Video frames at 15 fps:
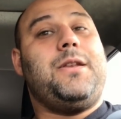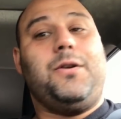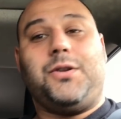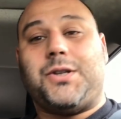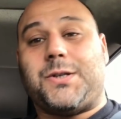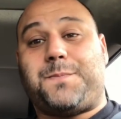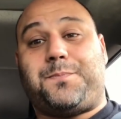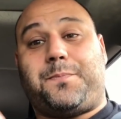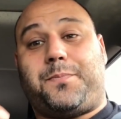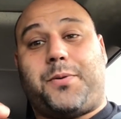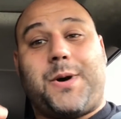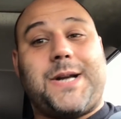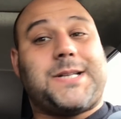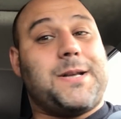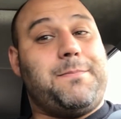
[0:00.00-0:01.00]
you just
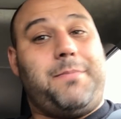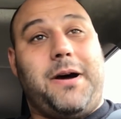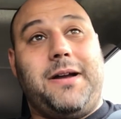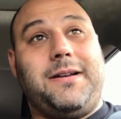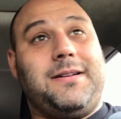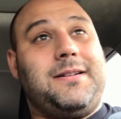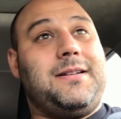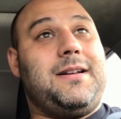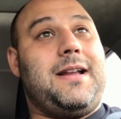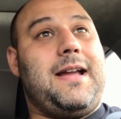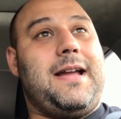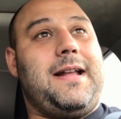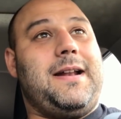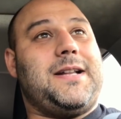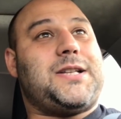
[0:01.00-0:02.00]
press a button
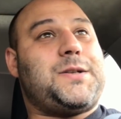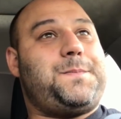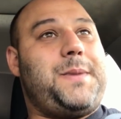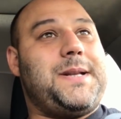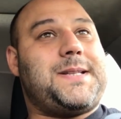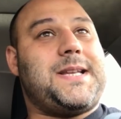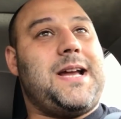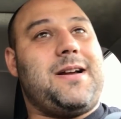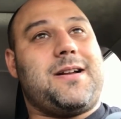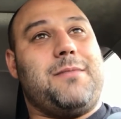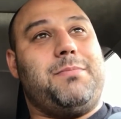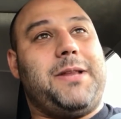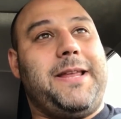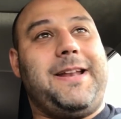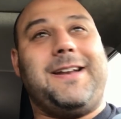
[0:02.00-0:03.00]
and it spits out
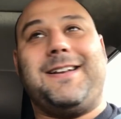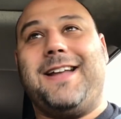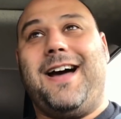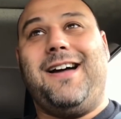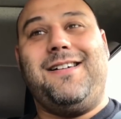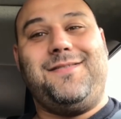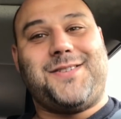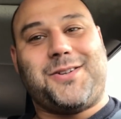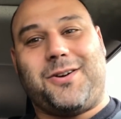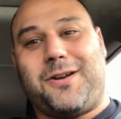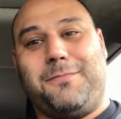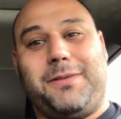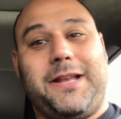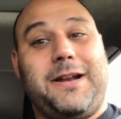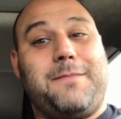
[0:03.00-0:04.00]
completed knives or
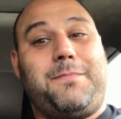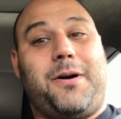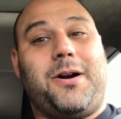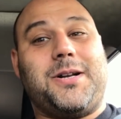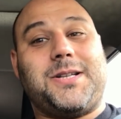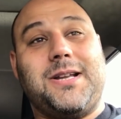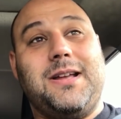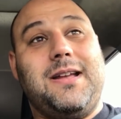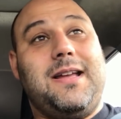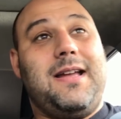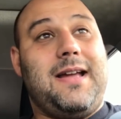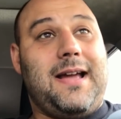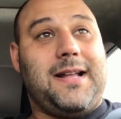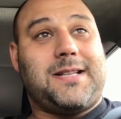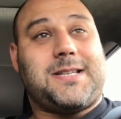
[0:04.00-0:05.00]
completed parts,
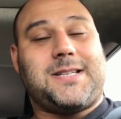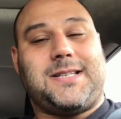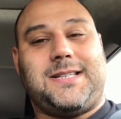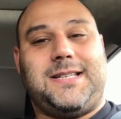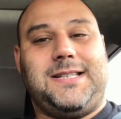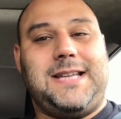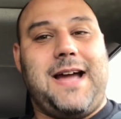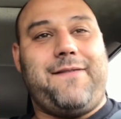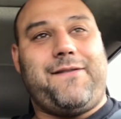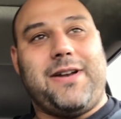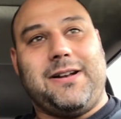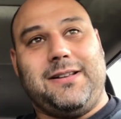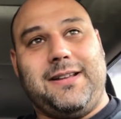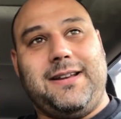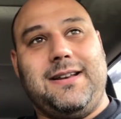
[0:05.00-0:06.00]
it's
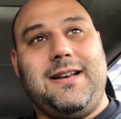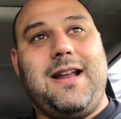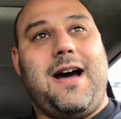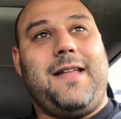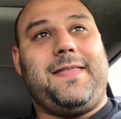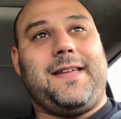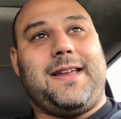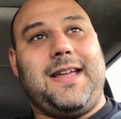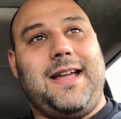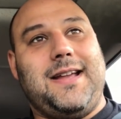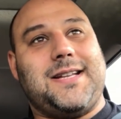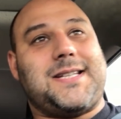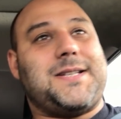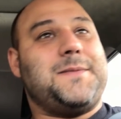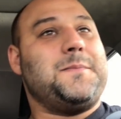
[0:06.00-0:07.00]
definitely not the
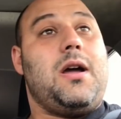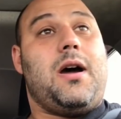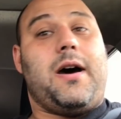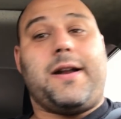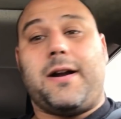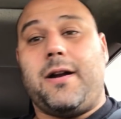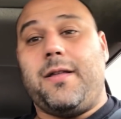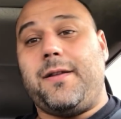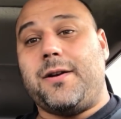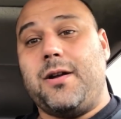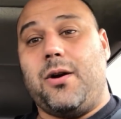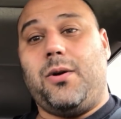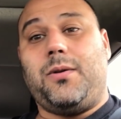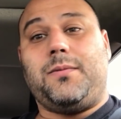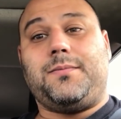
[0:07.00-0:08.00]
case. On another
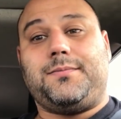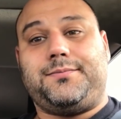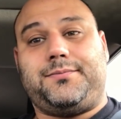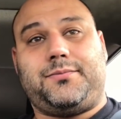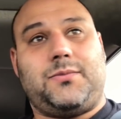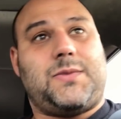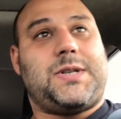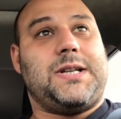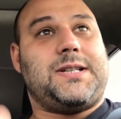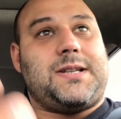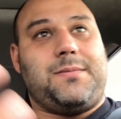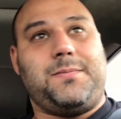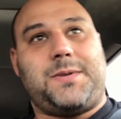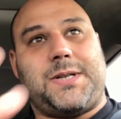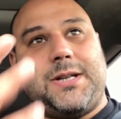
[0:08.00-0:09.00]
note, since
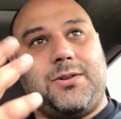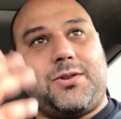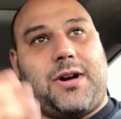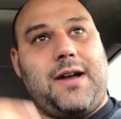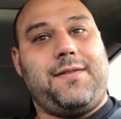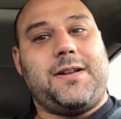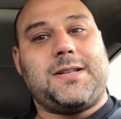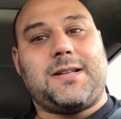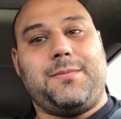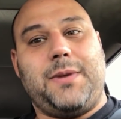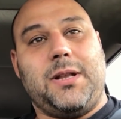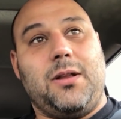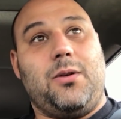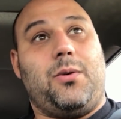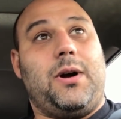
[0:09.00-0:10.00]
I'm still driving, it's going to be
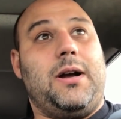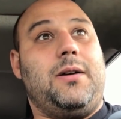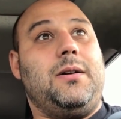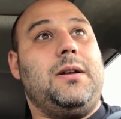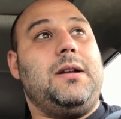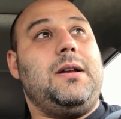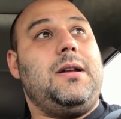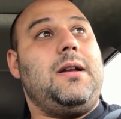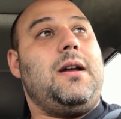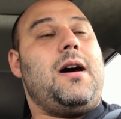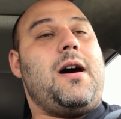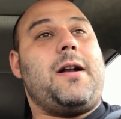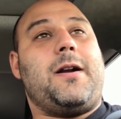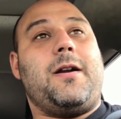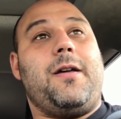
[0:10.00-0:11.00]
a little while.
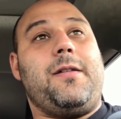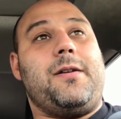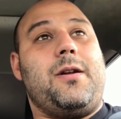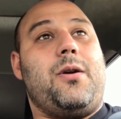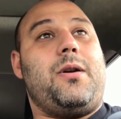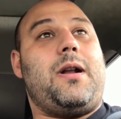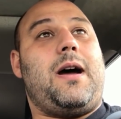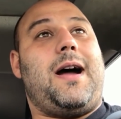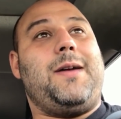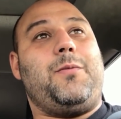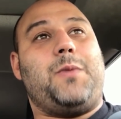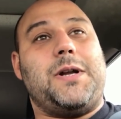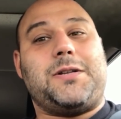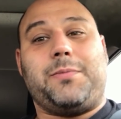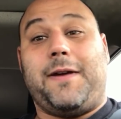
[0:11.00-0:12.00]
On another note, I
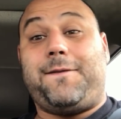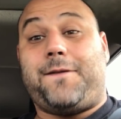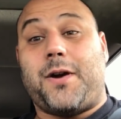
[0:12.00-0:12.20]
went to my